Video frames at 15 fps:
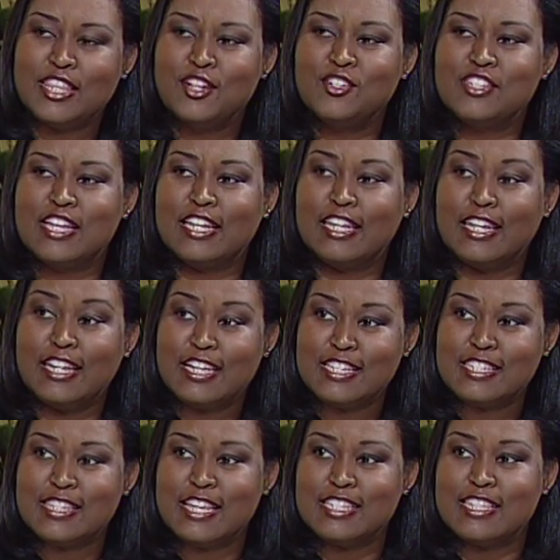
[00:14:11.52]
There's a
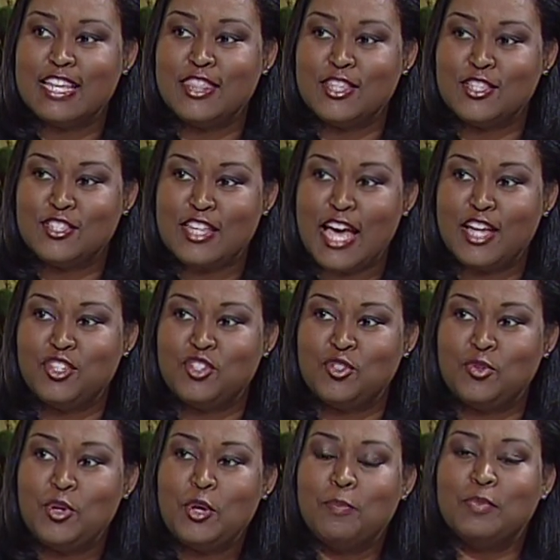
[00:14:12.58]
list that's in the
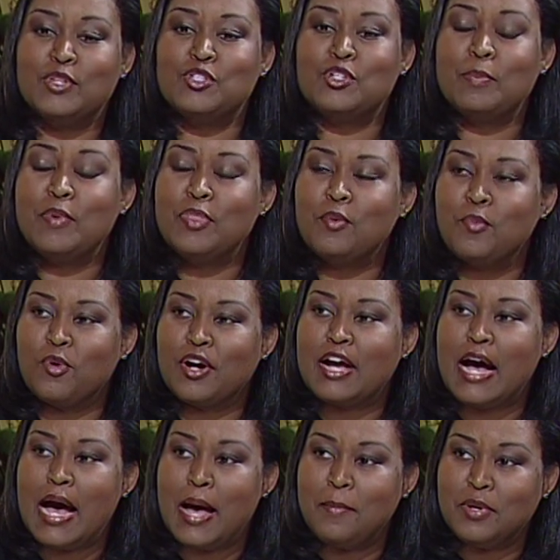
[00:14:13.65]
statute, but some of the more
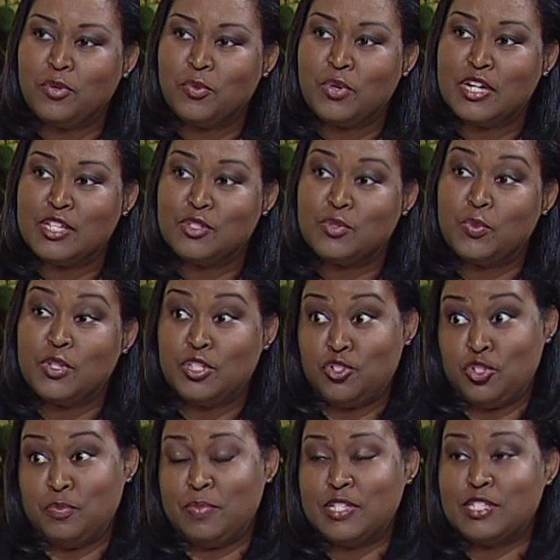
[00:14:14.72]
common ones, which
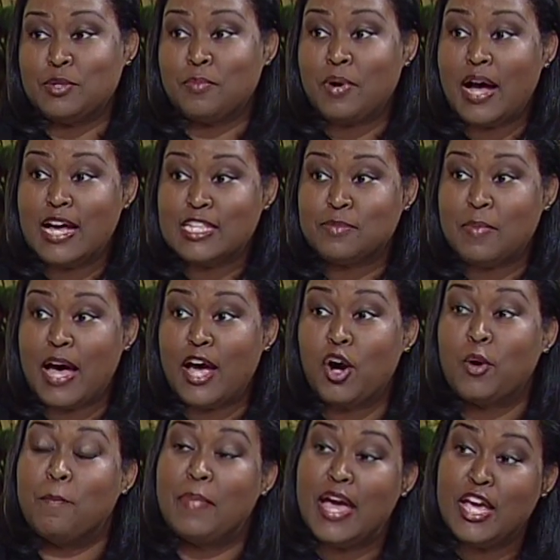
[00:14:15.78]
you'd be surprised by,
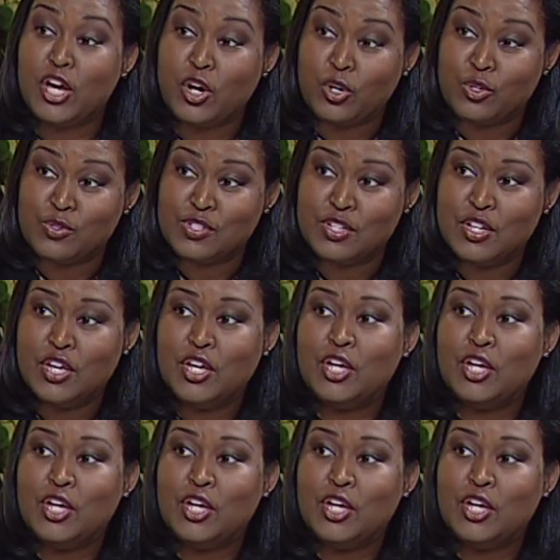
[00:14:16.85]
are bankers.